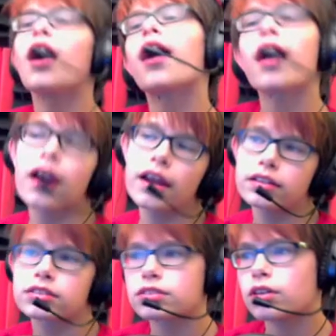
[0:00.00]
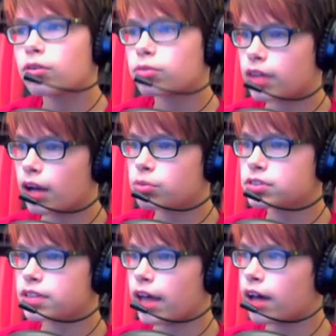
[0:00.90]
Alright, so that
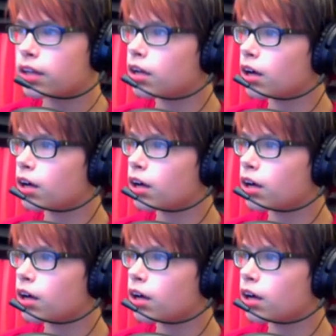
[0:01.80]
was that.